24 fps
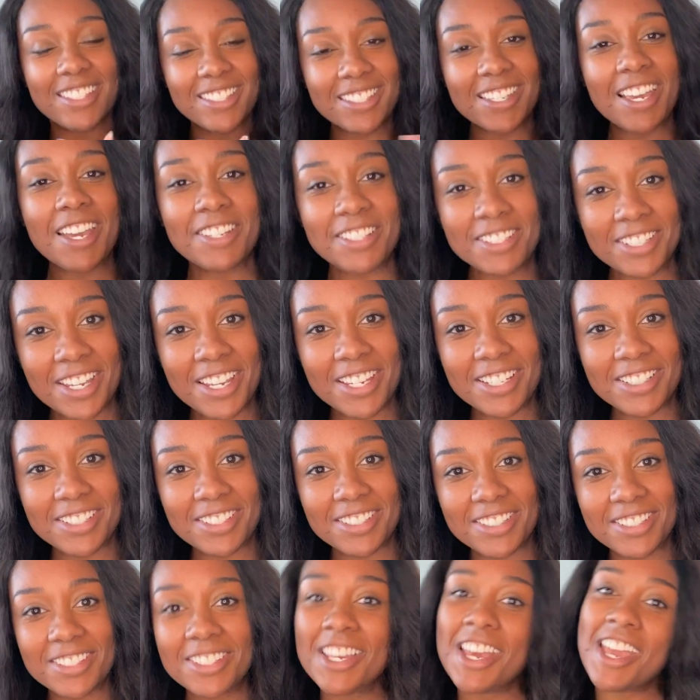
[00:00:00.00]

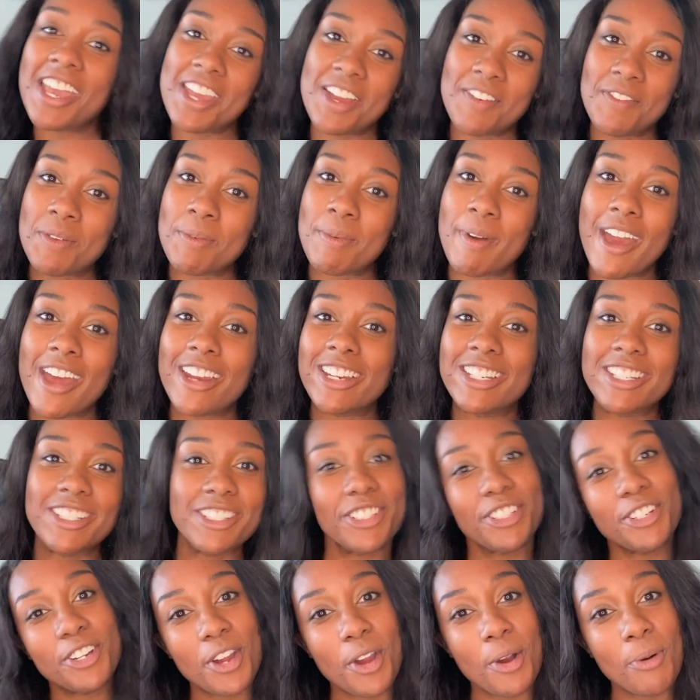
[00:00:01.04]
Salutations. Hey everybody,
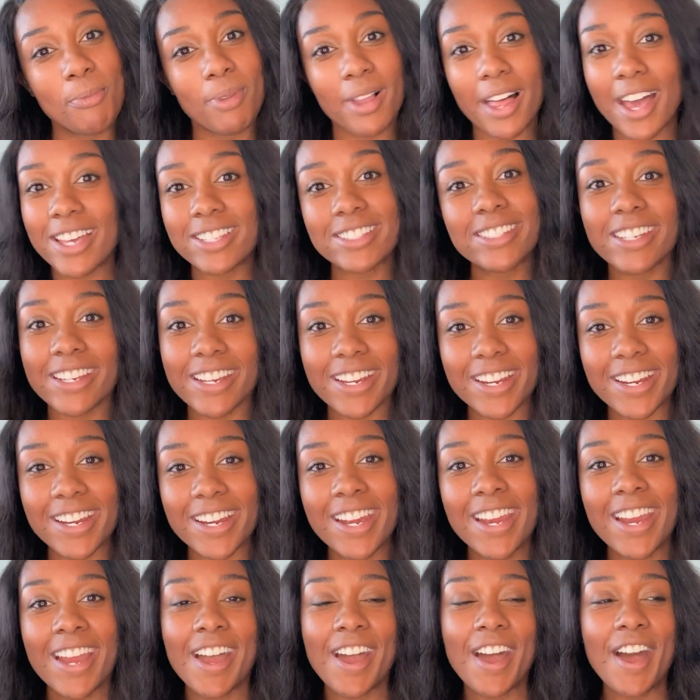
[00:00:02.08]
it's your girl Bloss
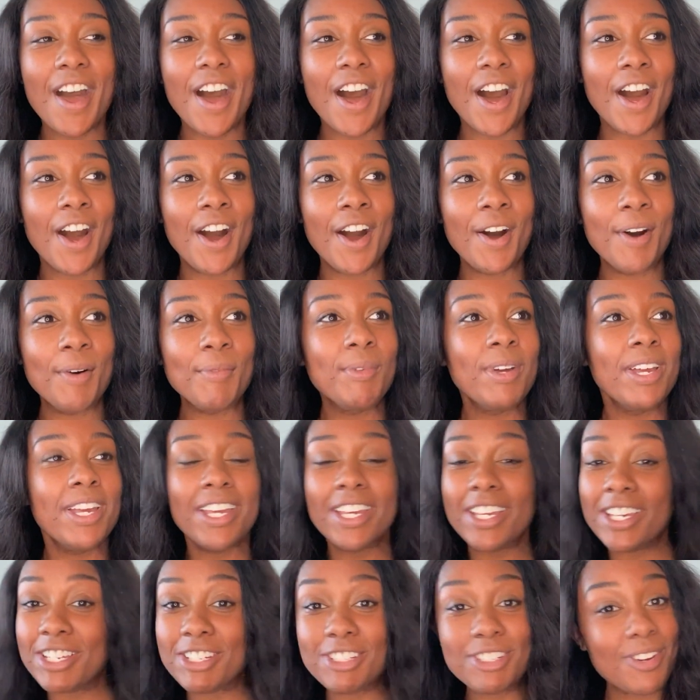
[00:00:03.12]
here.
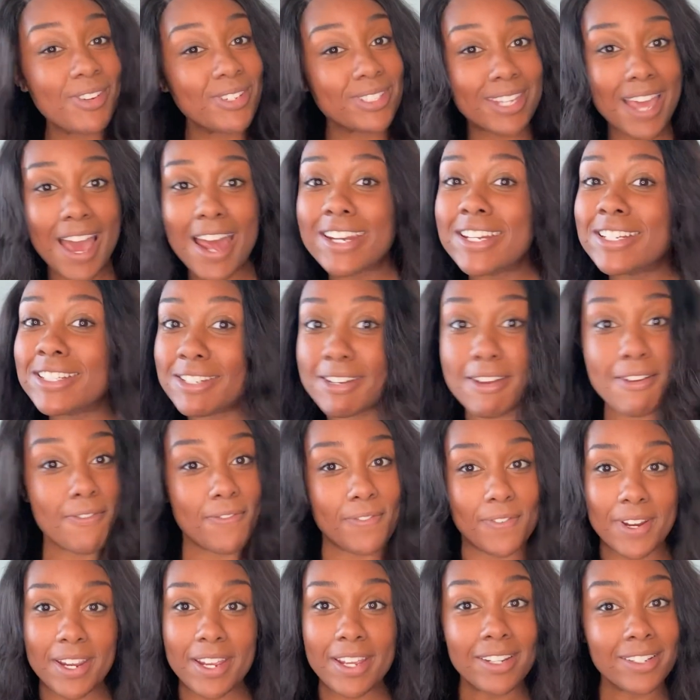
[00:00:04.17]
Intro is kind of
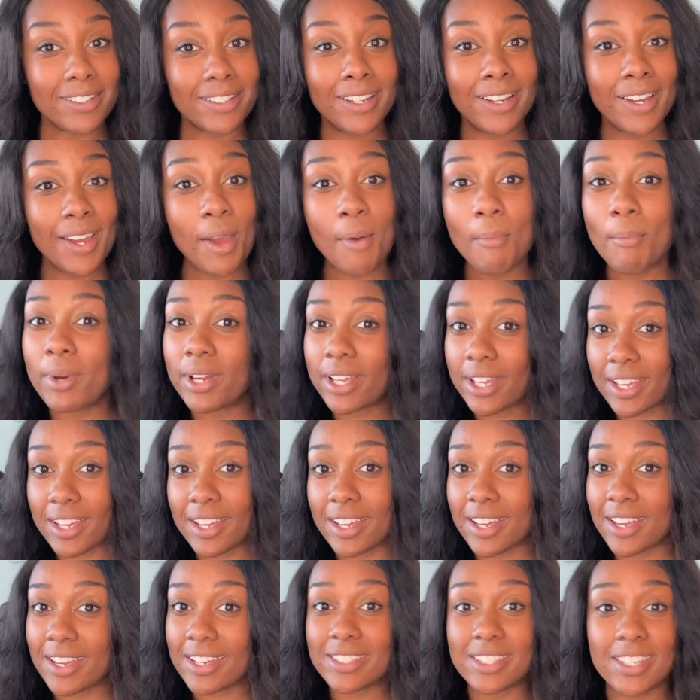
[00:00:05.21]
different
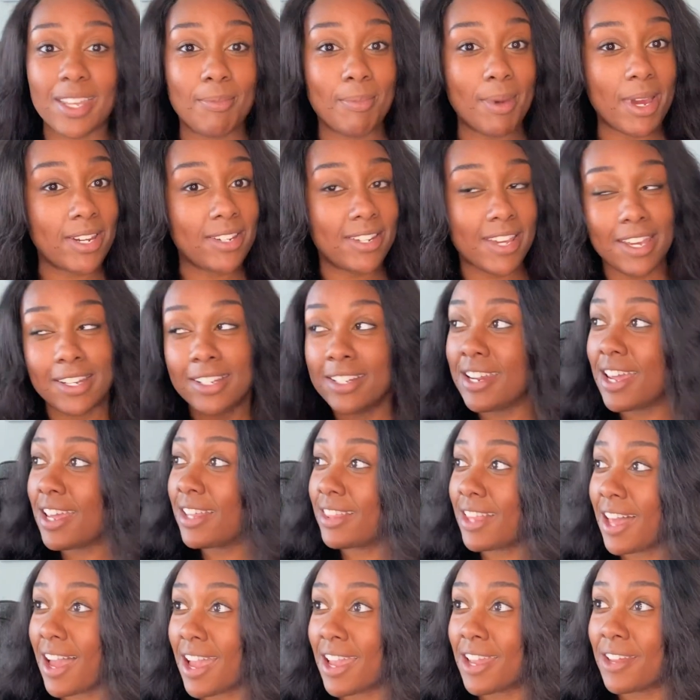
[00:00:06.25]
because in my day-to-day
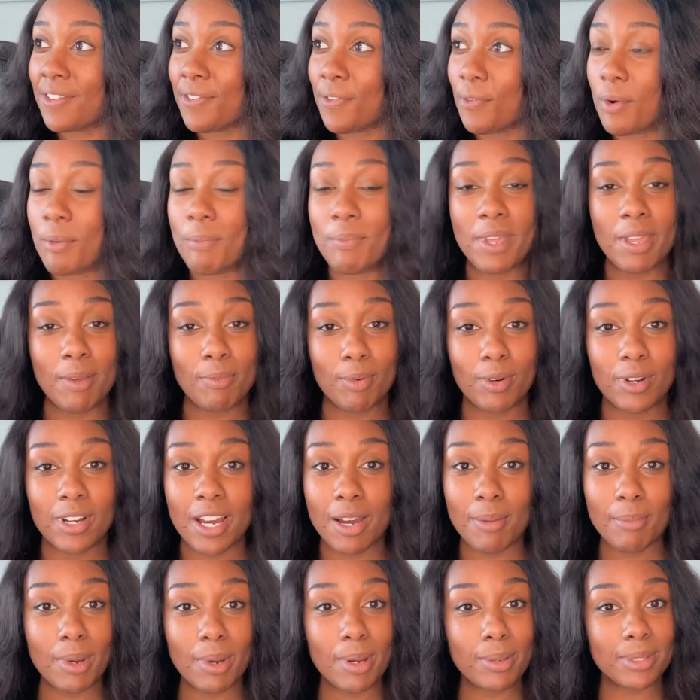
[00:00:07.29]
life, when people
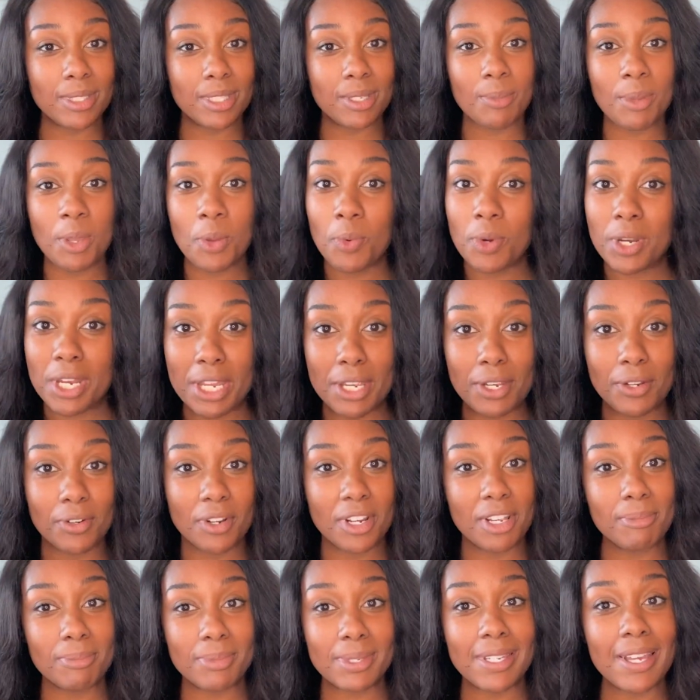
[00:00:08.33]
come up to me, when they
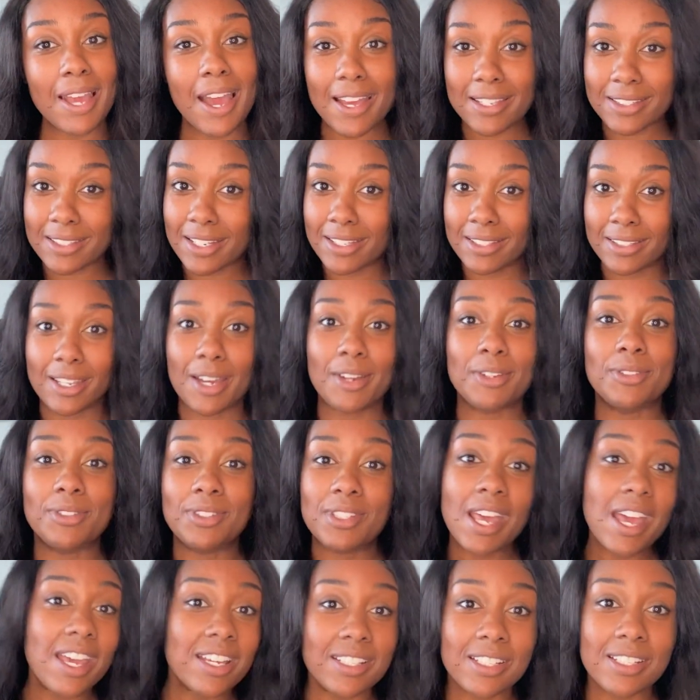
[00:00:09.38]
greet me, I say
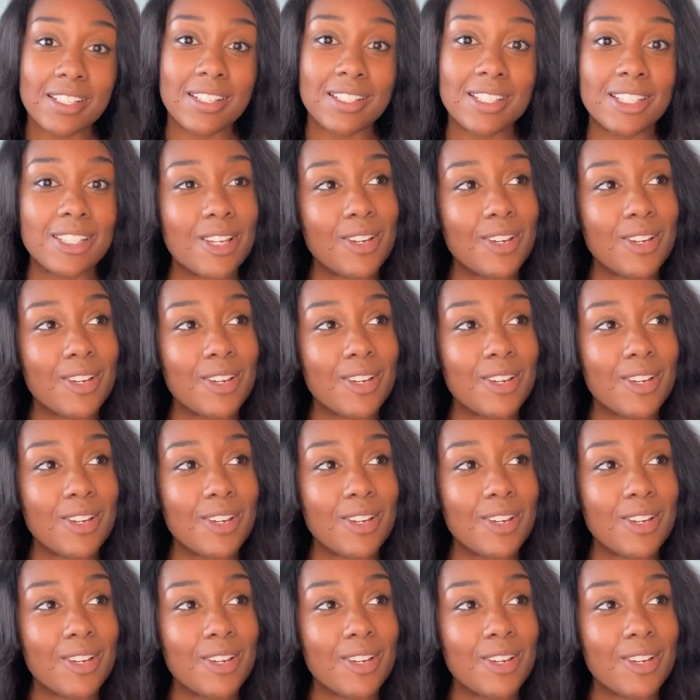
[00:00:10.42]
salutations.